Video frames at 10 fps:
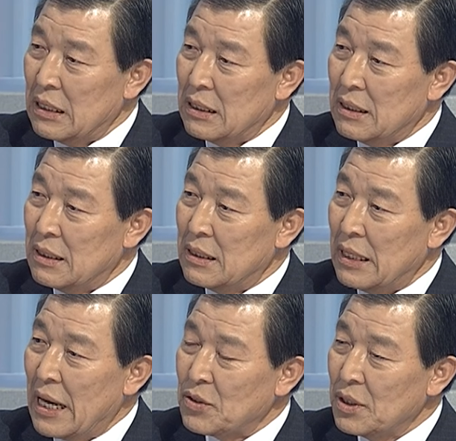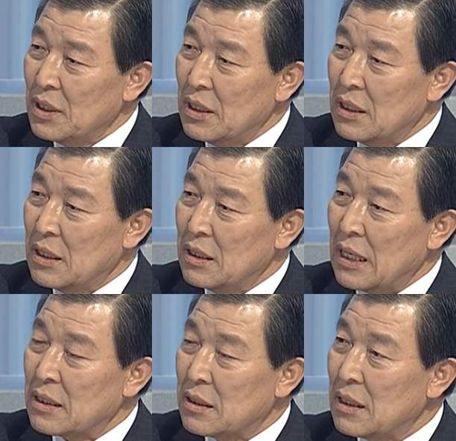Actually,
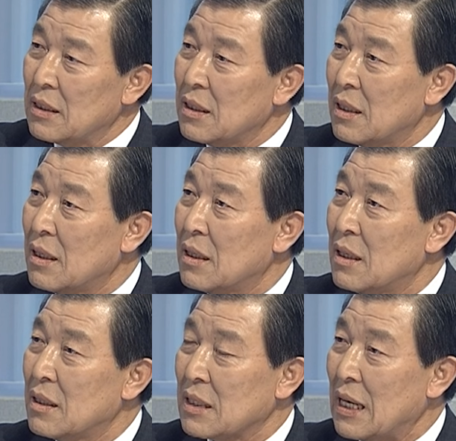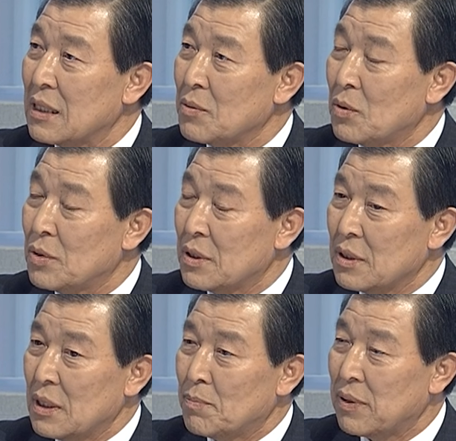that's kind of
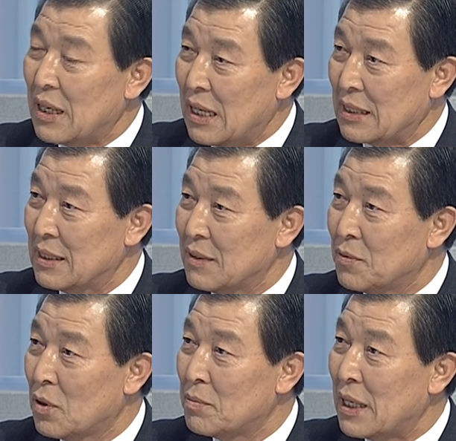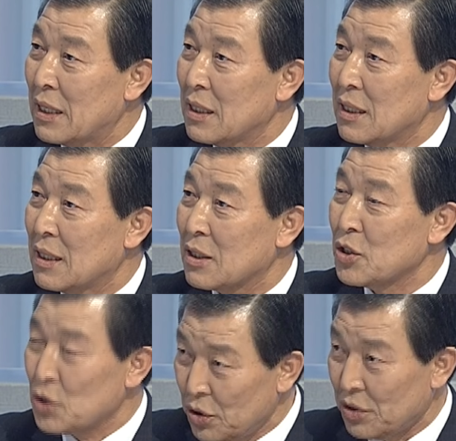the plot for my
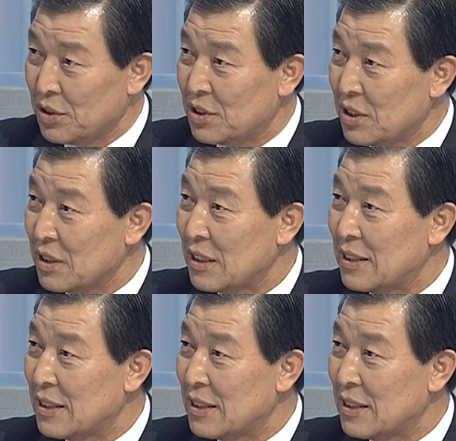constituents.